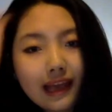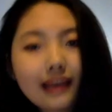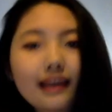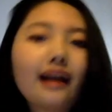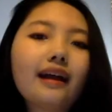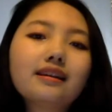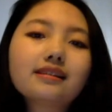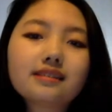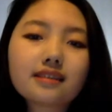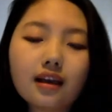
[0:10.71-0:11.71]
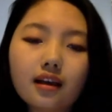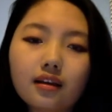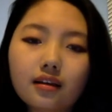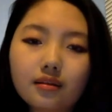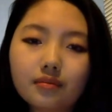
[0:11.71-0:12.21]
Hey guys,
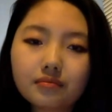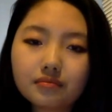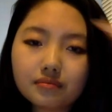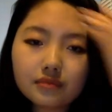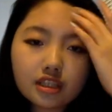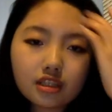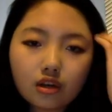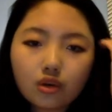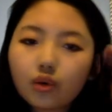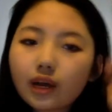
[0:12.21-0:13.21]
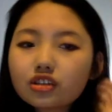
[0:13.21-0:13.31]
so